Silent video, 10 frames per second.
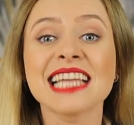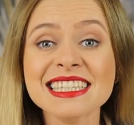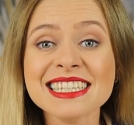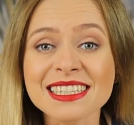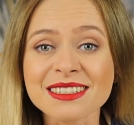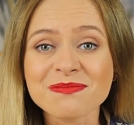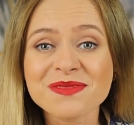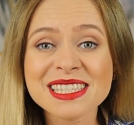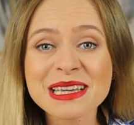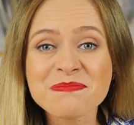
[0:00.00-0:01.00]
That's it!
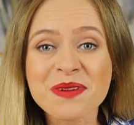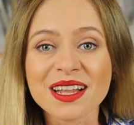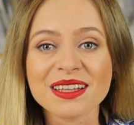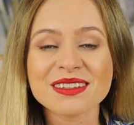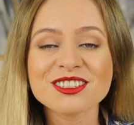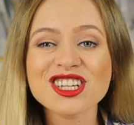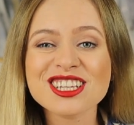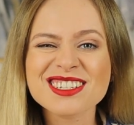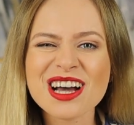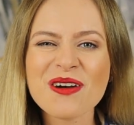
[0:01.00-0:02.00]
Simple!
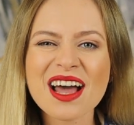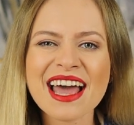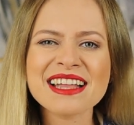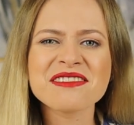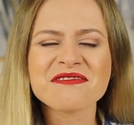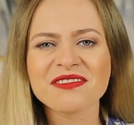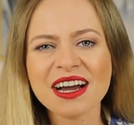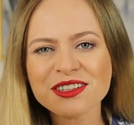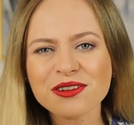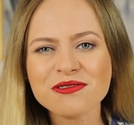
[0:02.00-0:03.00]
Just go ahead,
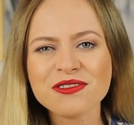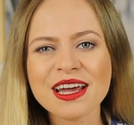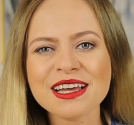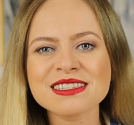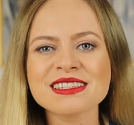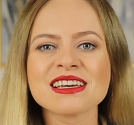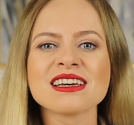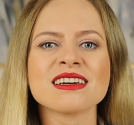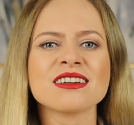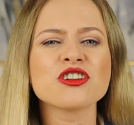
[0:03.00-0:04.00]
invite your friends,
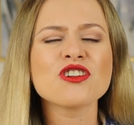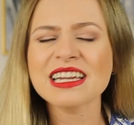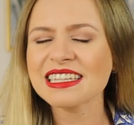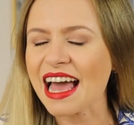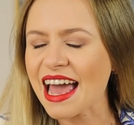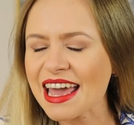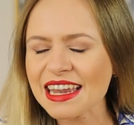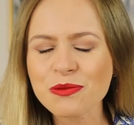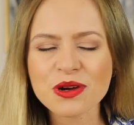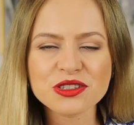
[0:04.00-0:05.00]
you don't need
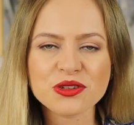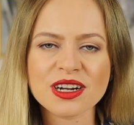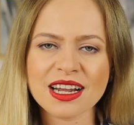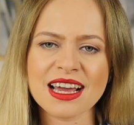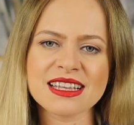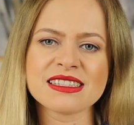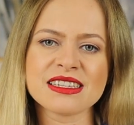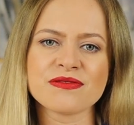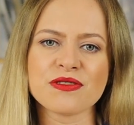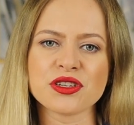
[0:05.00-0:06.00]
anyone to organize
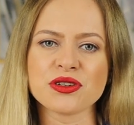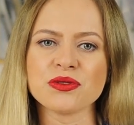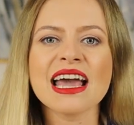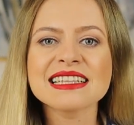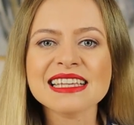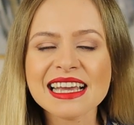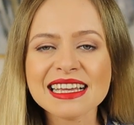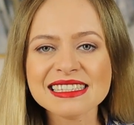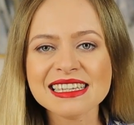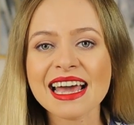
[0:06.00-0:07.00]
this for you. It's
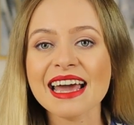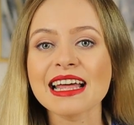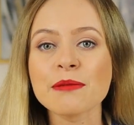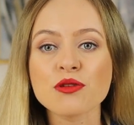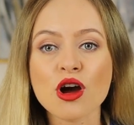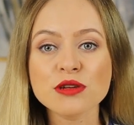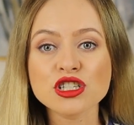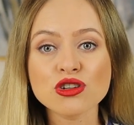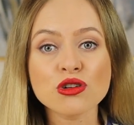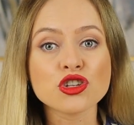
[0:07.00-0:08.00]
easy and I
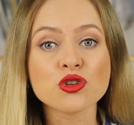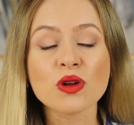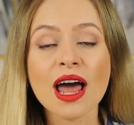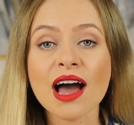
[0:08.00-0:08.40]
promise you, you will